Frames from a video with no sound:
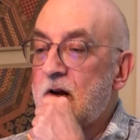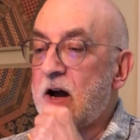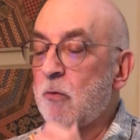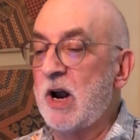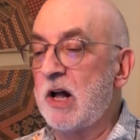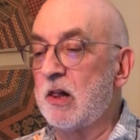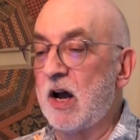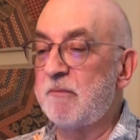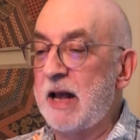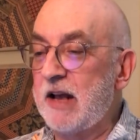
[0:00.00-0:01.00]
Well,
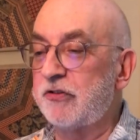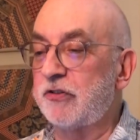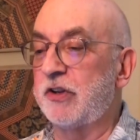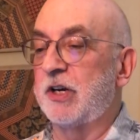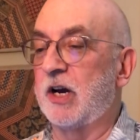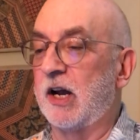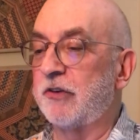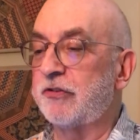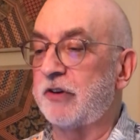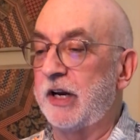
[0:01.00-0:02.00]
I've passed the denial
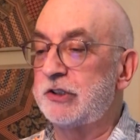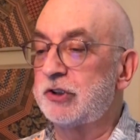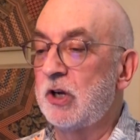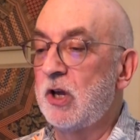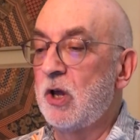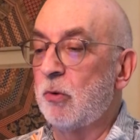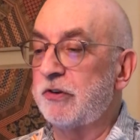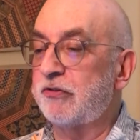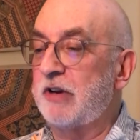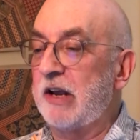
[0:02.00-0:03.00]
stage.
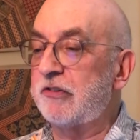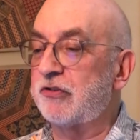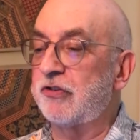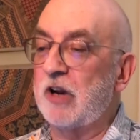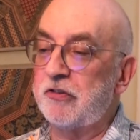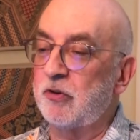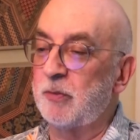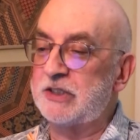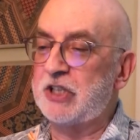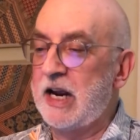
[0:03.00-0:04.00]
What's next is not so
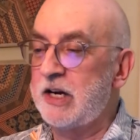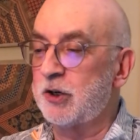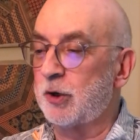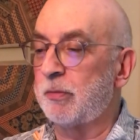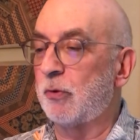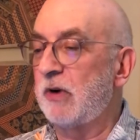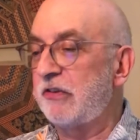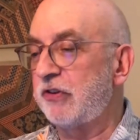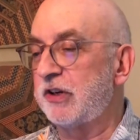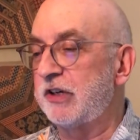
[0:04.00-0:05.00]
much anger, but
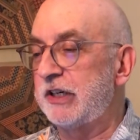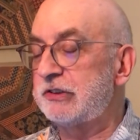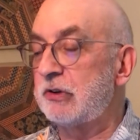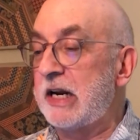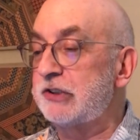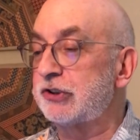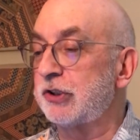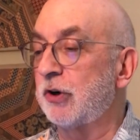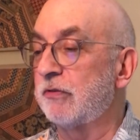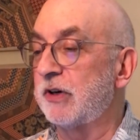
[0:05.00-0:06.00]
resignation
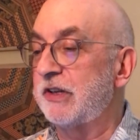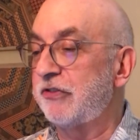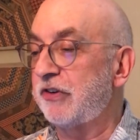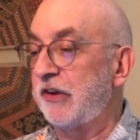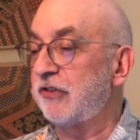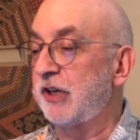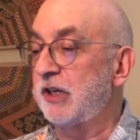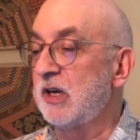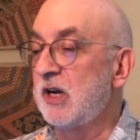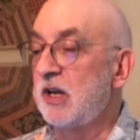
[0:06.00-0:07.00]
over necessity.
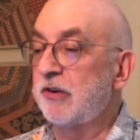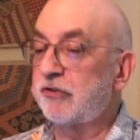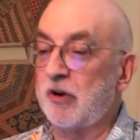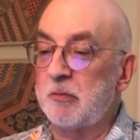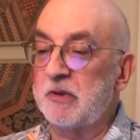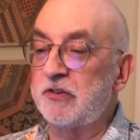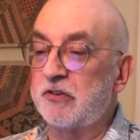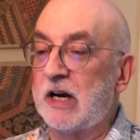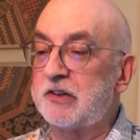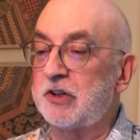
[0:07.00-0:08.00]
Something's
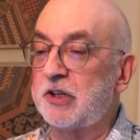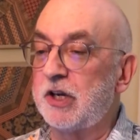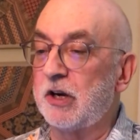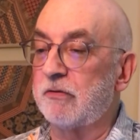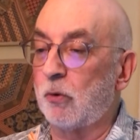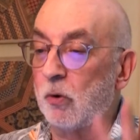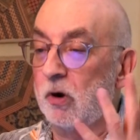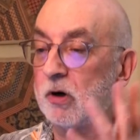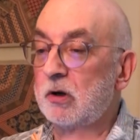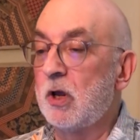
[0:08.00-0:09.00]
got to give,
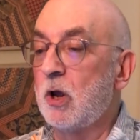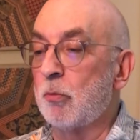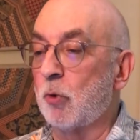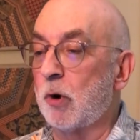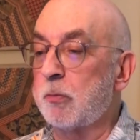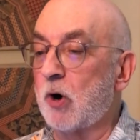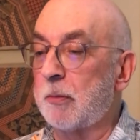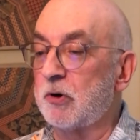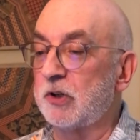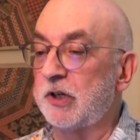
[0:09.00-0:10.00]
or more
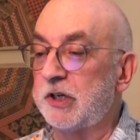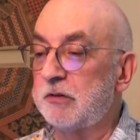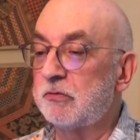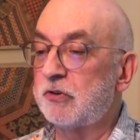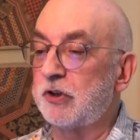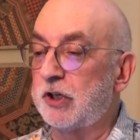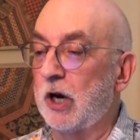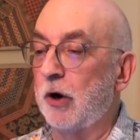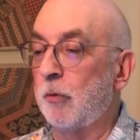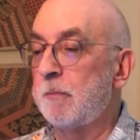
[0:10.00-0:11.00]
properly, to
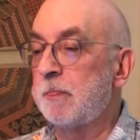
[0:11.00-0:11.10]
go.